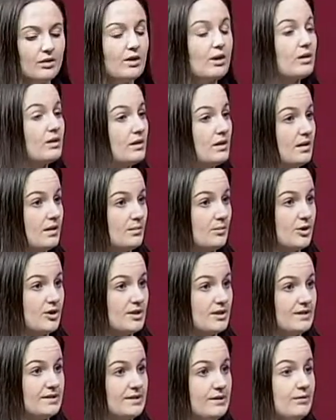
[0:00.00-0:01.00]
you go to the
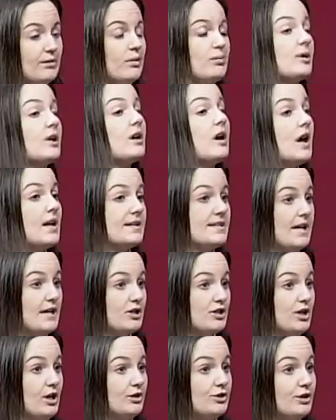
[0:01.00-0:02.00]
emergency room, they'll
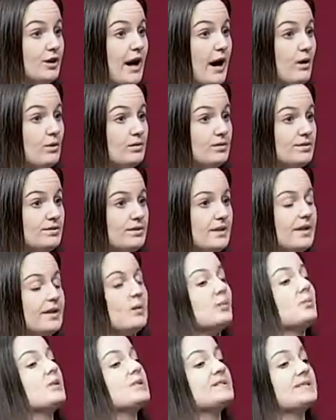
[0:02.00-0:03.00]
contact Shelter House, and
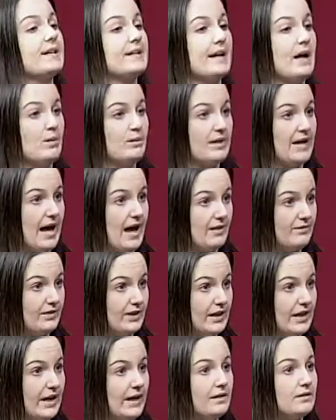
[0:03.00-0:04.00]
then we'll send out an
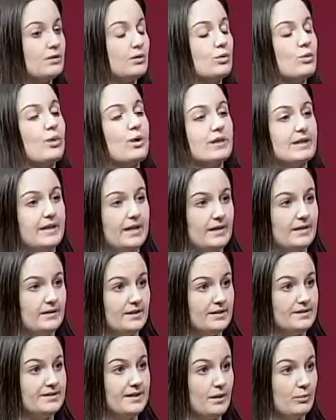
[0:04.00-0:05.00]
advocate and coordinate an
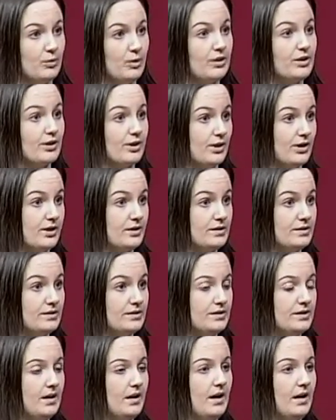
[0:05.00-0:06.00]
exam with the
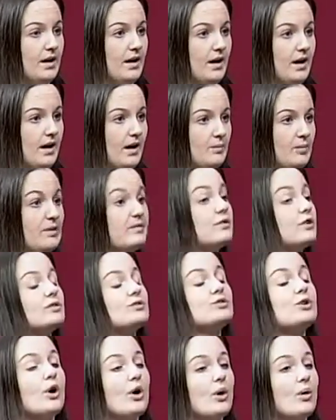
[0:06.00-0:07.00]
nurse. If there's
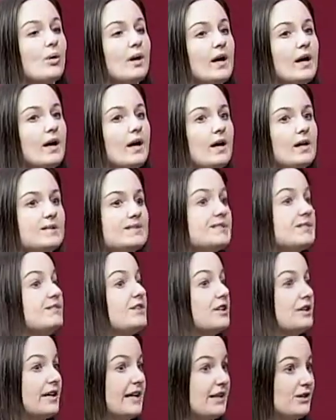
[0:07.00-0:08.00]
no
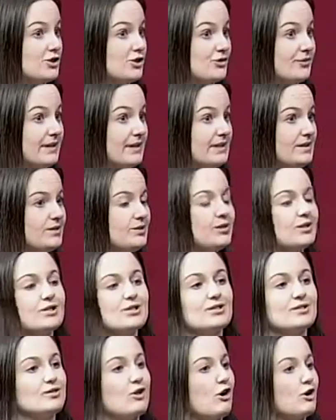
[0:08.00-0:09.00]
severe injuries, you can
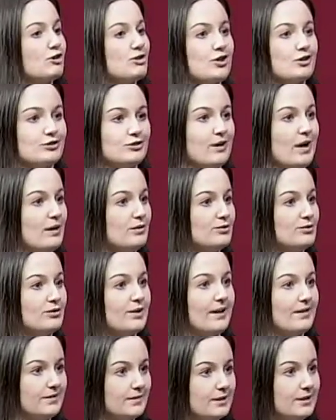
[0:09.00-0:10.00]
just call Shelter House
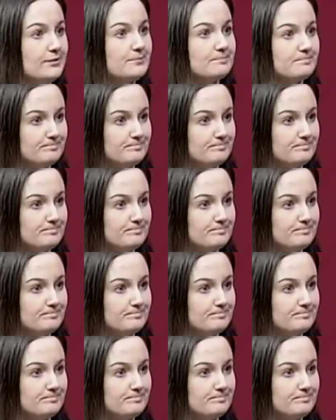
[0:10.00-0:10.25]
directly.